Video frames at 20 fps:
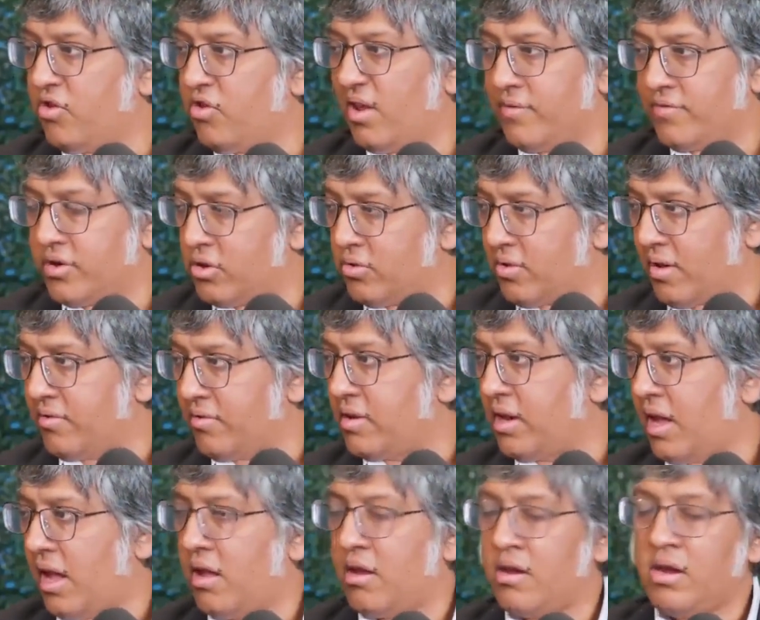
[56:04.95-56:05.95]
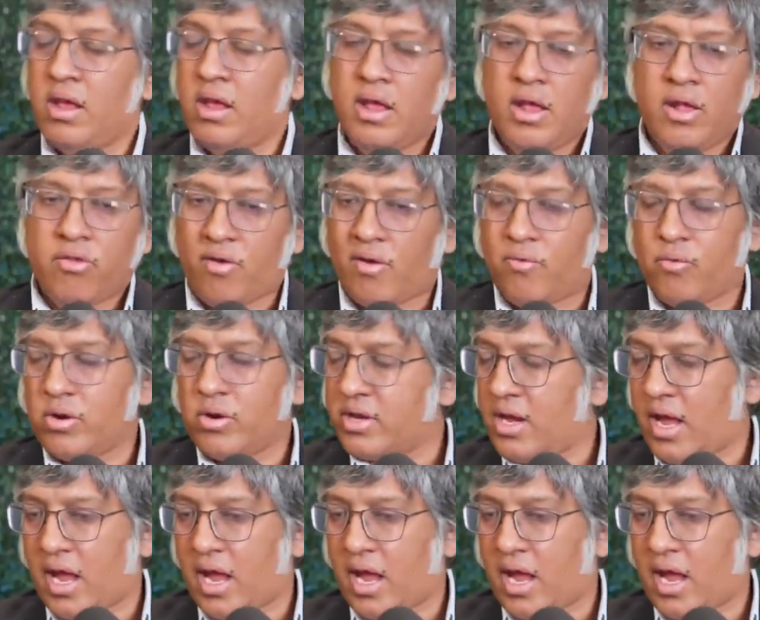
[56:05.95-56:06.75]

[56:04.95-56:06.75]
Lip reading: She left in 2010. So I worked